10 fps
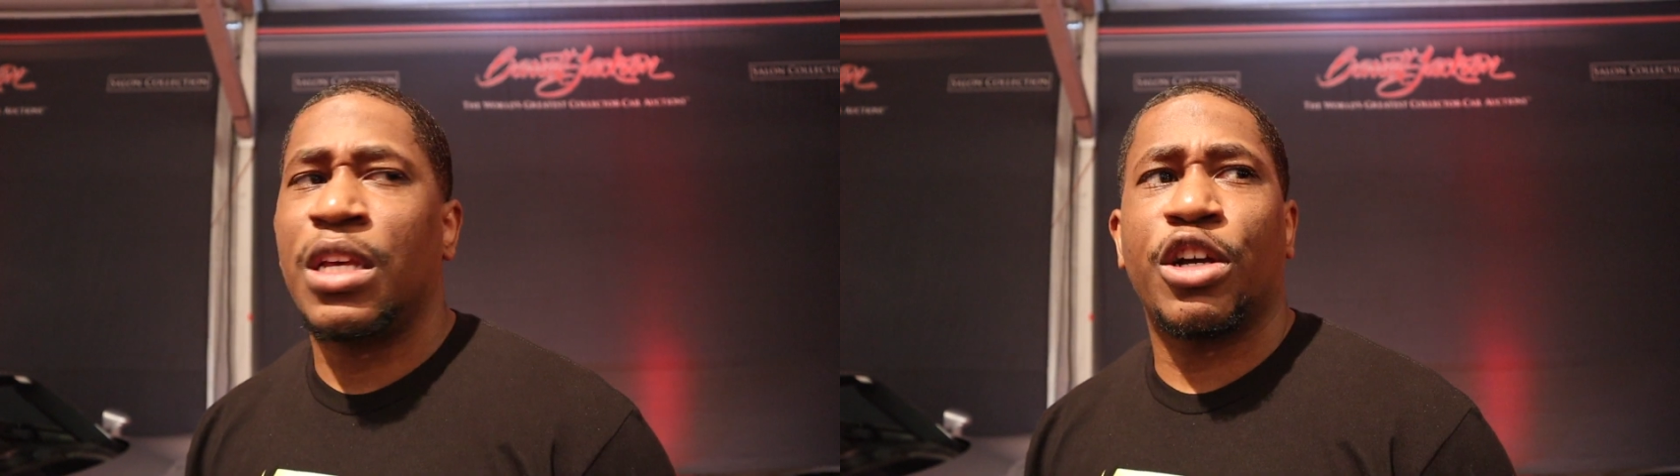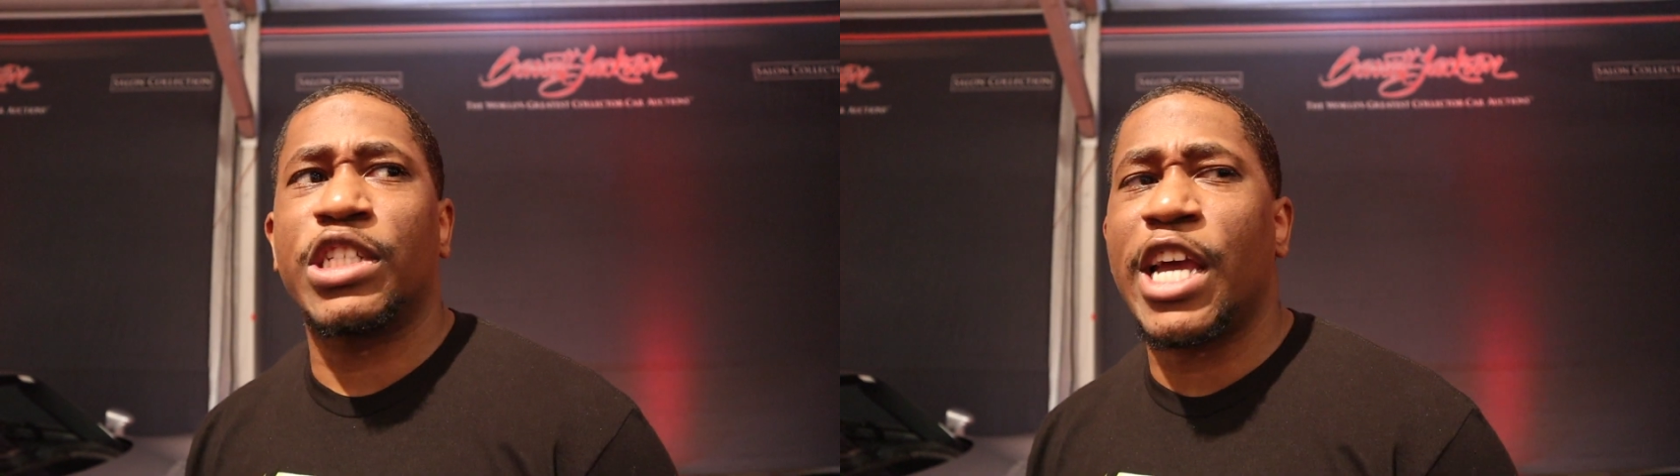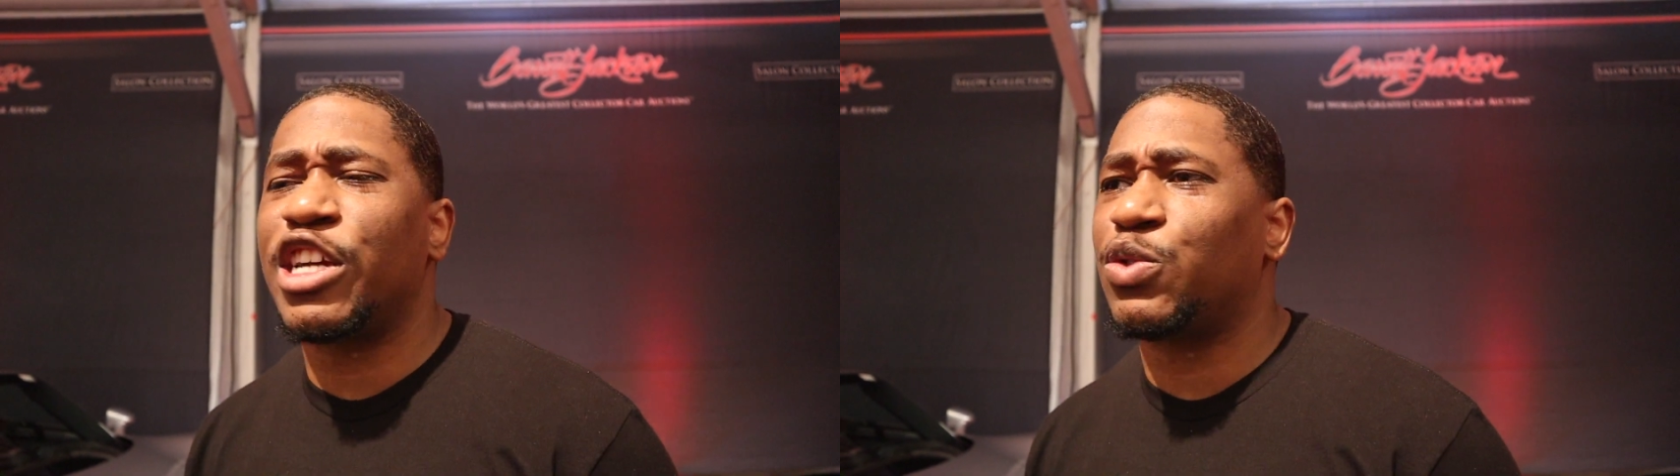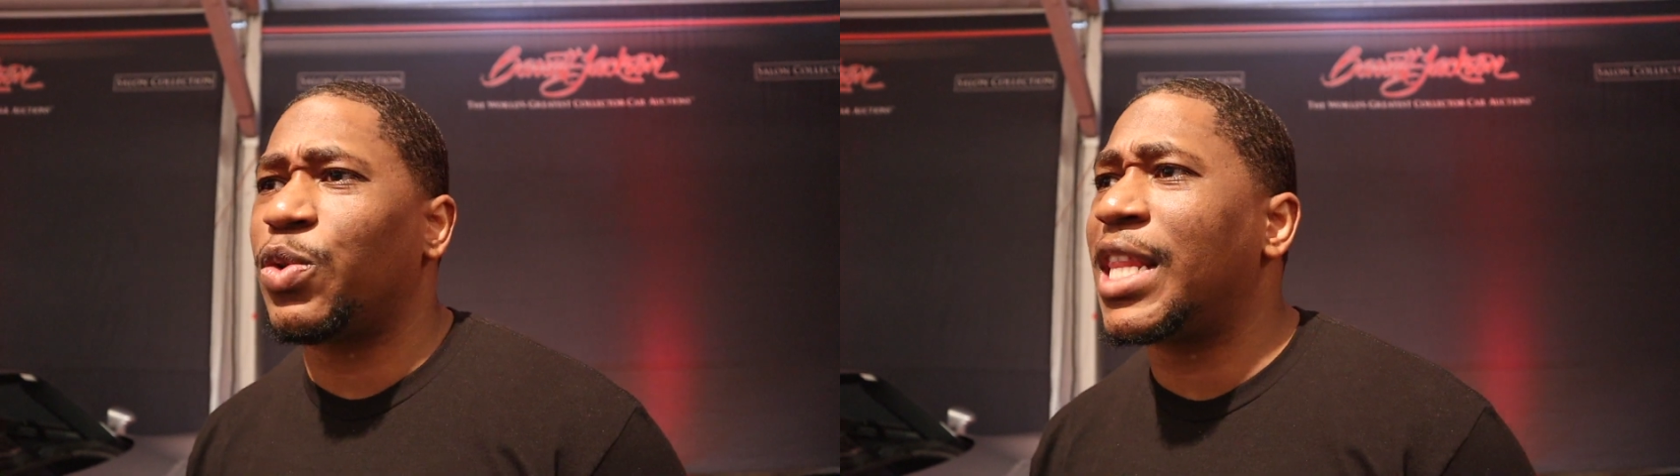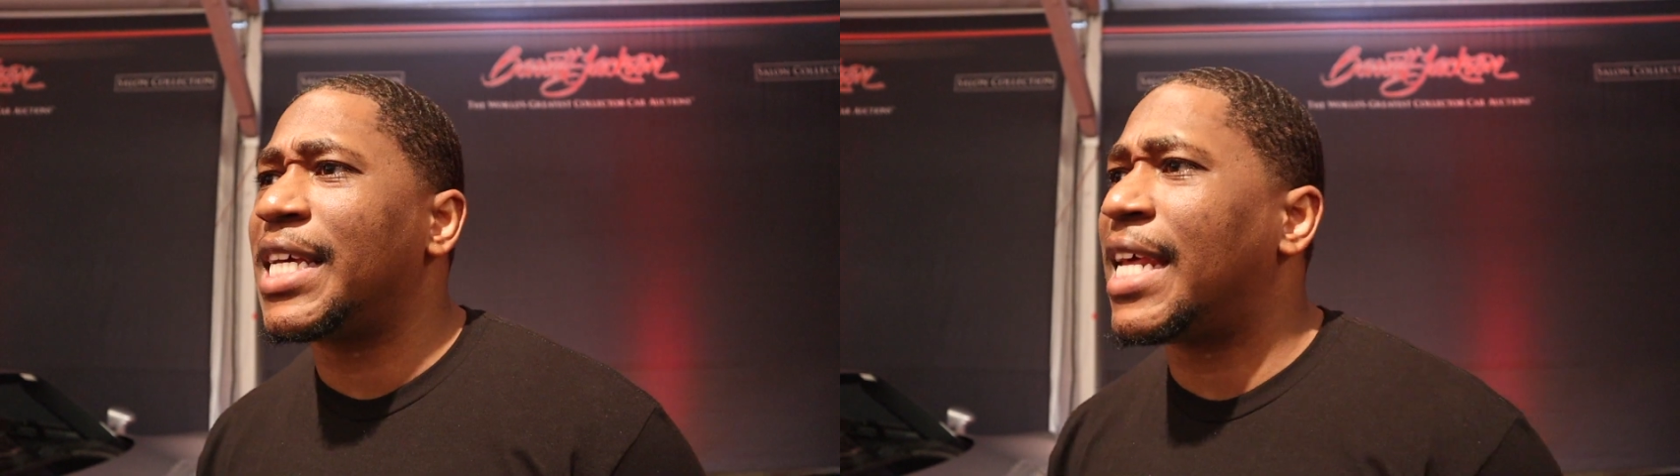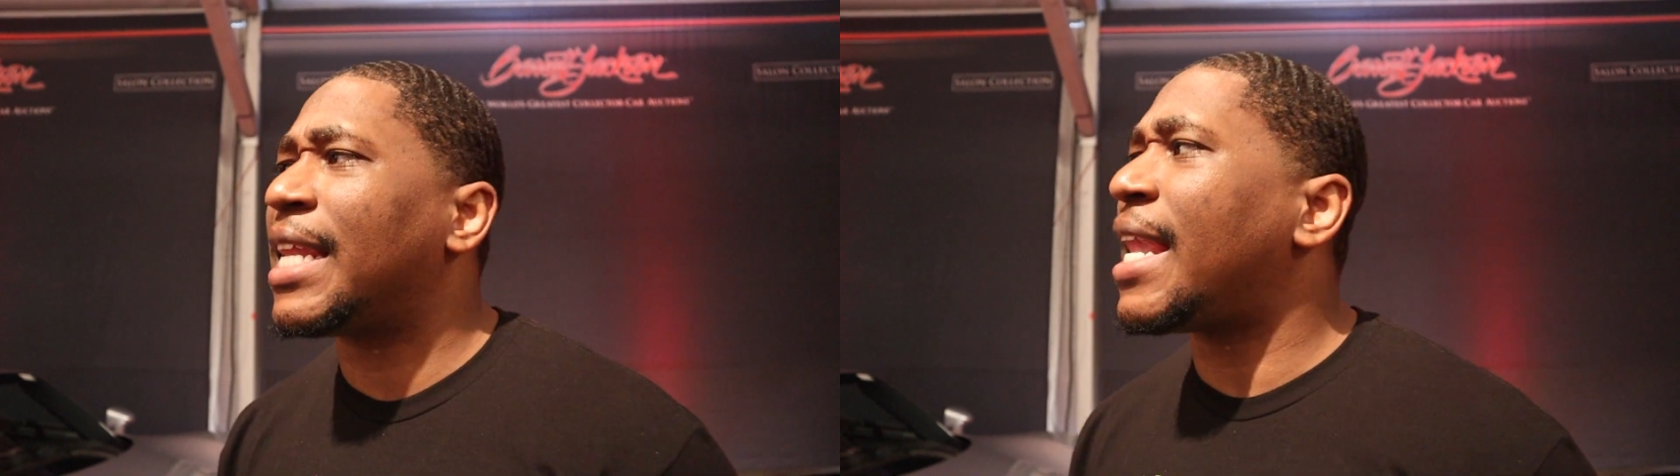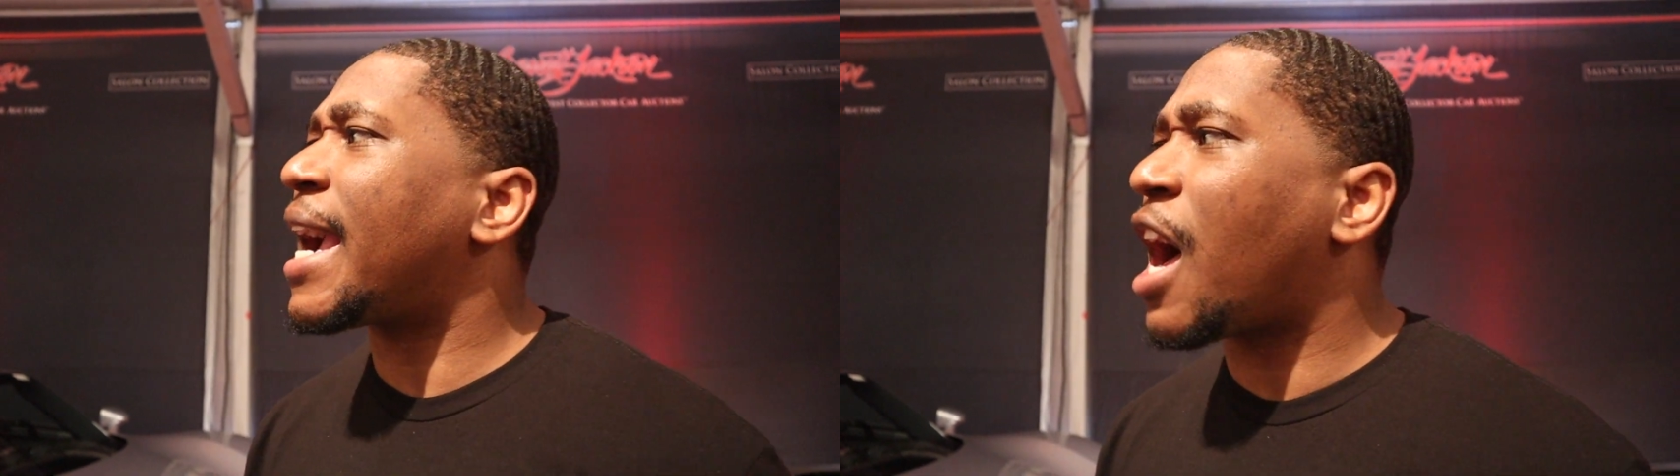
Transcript: Chris Harris really didn't like